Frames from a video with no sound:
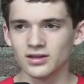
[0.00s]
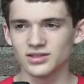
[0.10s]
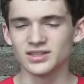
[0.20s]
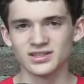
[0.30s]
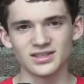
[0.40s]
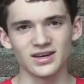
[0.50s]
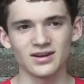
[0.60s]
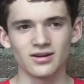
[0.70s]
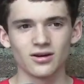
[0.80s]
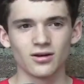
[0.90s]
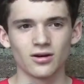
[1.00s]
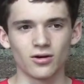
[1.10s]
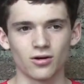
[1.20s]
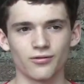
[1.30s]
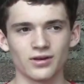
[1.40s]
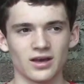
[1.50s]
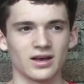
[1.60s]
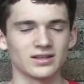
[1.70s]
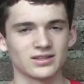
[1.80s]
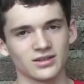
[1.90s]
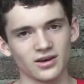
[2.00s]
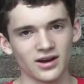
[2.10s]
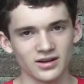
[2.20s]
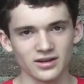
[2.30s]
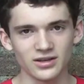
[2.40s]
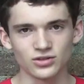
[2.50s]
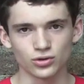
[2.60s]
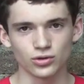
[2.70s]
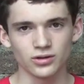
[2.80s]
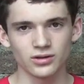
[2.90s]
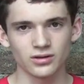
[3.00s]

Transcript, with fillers: Since then, Irving has gotten injured